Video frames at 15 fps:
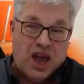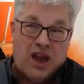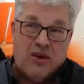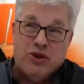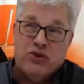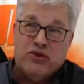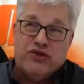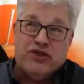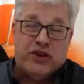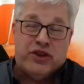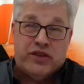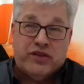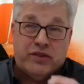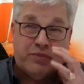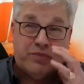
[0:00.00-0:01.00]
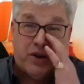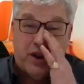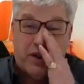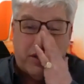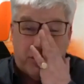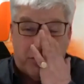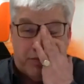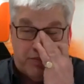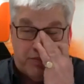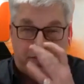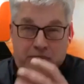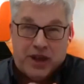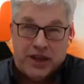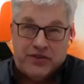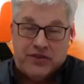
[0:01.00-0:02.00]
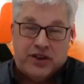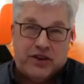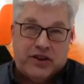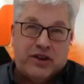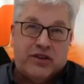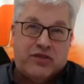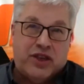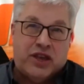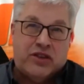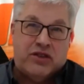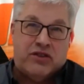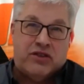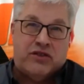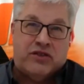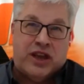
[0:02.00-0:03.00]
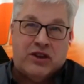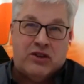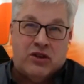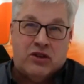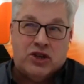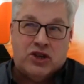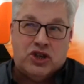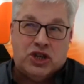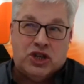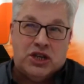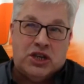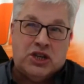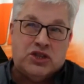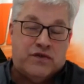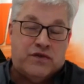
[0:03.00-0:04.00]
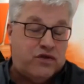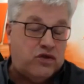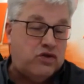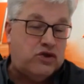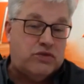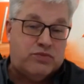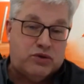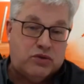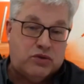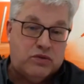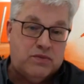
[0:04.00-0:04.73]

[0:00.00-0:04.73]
And we also need to place it in a thing that the technology is affordable,